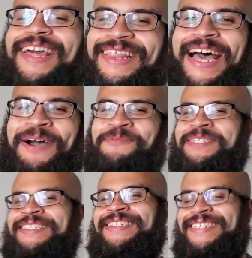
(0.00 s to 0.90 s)
And that was
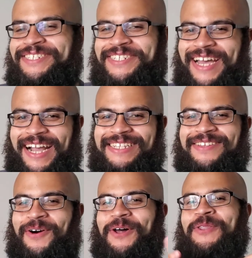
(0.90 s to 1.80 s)
TJacks
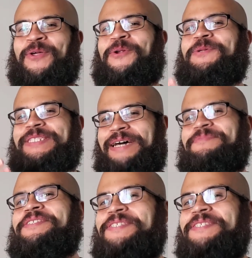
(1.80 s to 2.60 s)
on Little Debbie's.